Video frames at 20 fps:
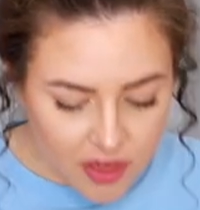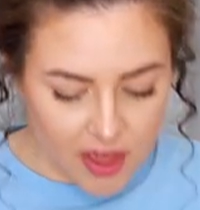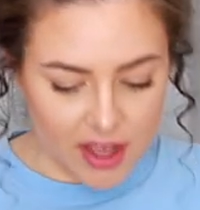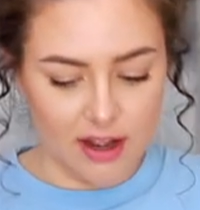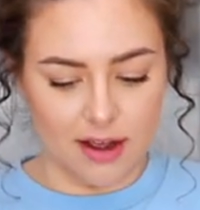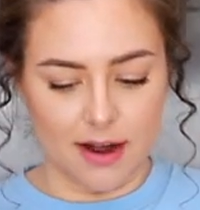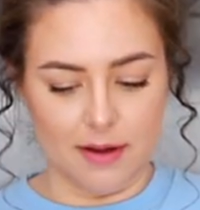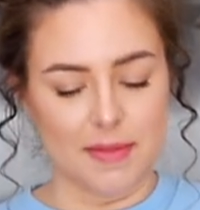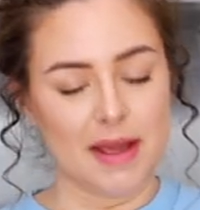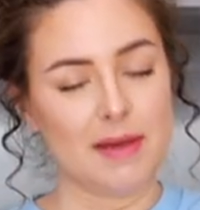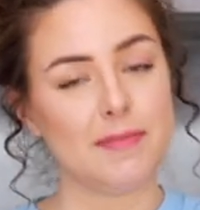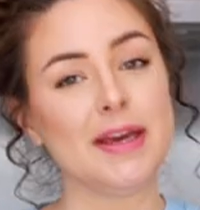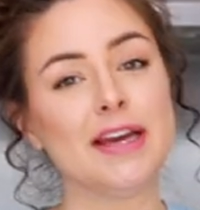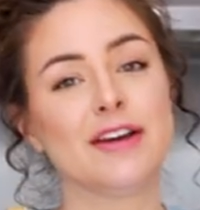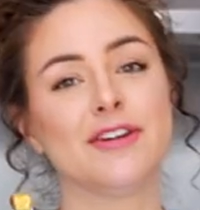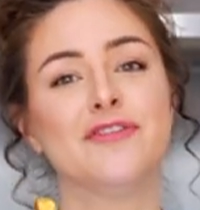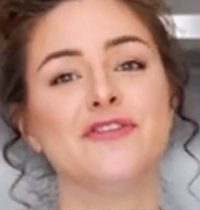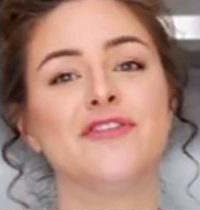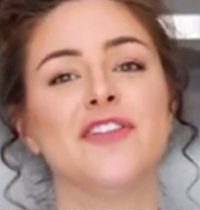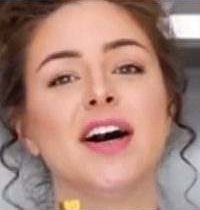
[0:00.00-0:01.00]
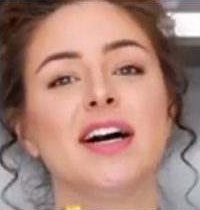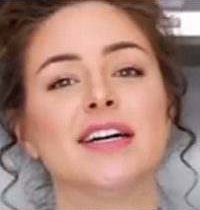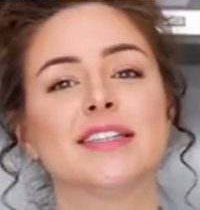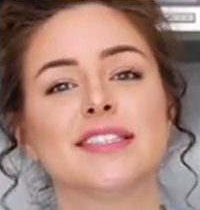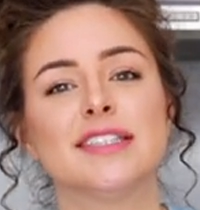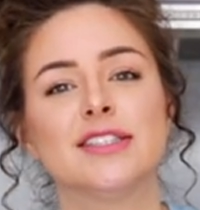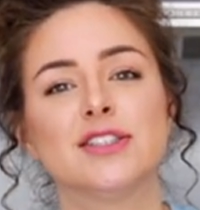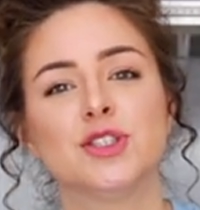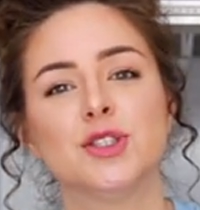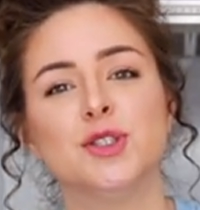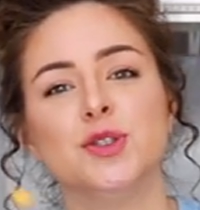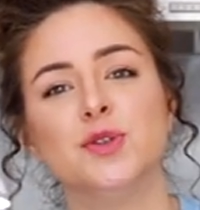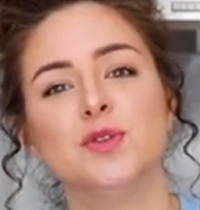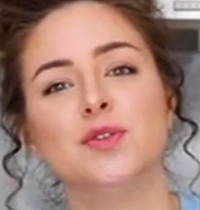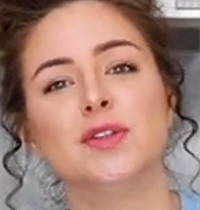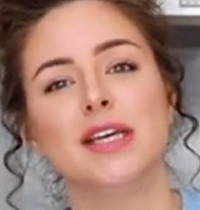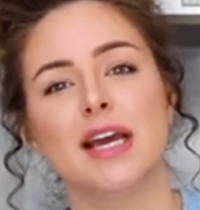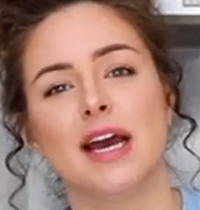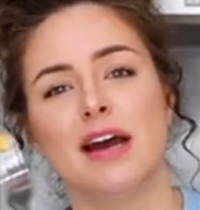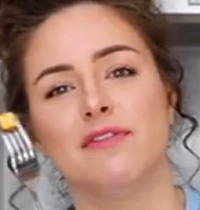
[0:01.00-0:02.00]
think I may be converted to
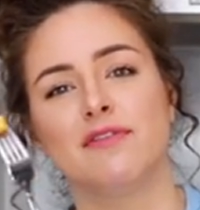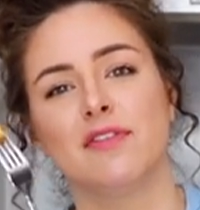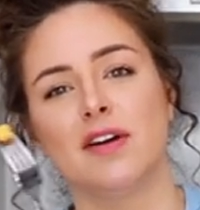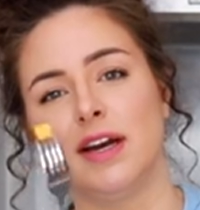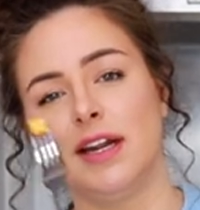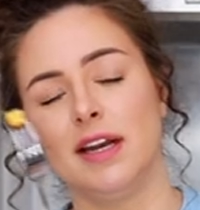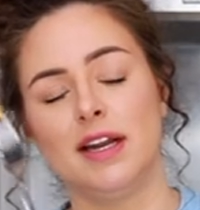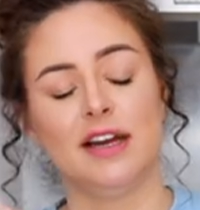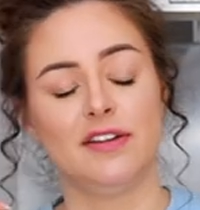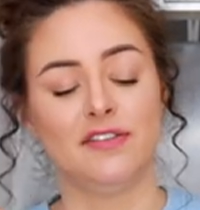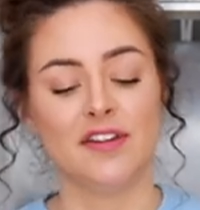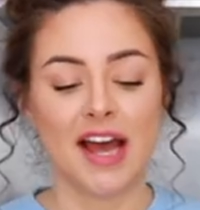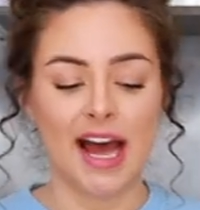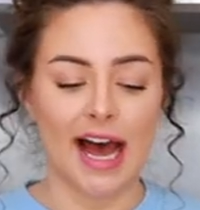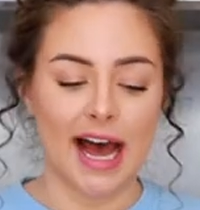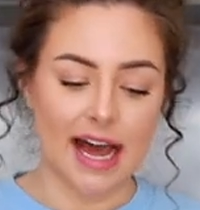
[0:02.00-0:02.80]
the air fryer life.